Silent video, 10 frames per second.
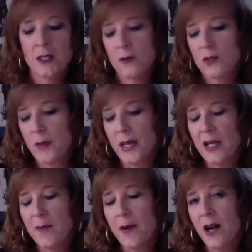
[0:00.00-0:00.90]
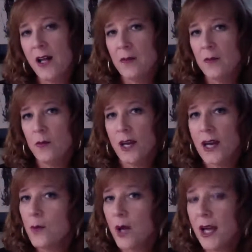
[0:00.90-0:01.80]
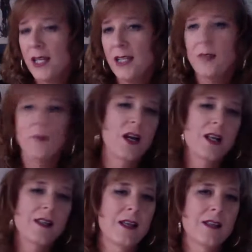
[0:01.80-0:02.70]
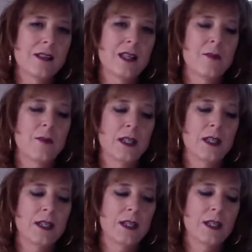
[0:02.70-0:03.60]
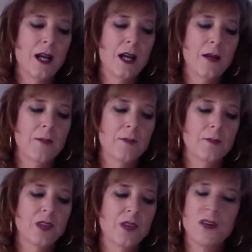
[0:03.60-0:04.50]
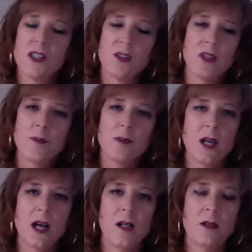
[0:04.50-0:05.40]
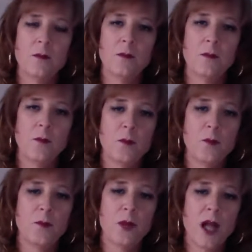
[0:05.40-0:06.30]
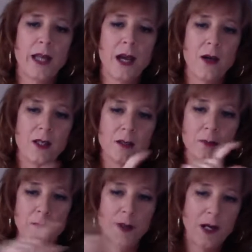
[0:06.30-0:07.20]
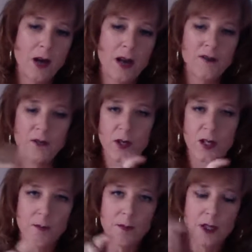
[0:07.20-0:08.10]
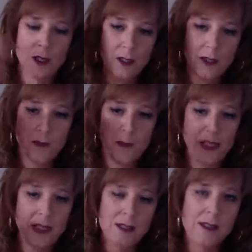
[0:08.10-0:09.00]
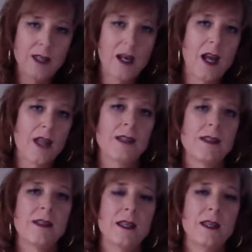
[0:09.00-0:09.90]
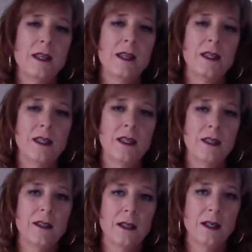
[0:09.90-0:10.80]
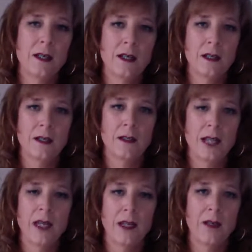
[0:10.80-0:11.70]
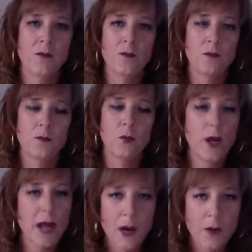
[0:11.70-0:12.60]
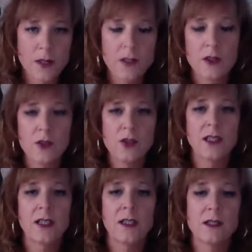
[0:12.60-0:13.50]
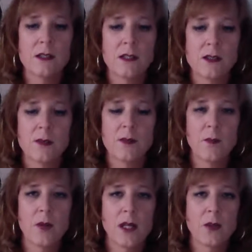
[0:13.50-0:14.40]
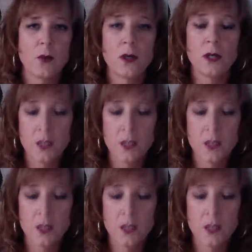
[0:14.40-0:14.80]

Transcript: Depending upon what I'm writing, the process can be, for a script, I'll block out in paragraph form the beats that I see in a 1 hour usually is the script I'm writing, or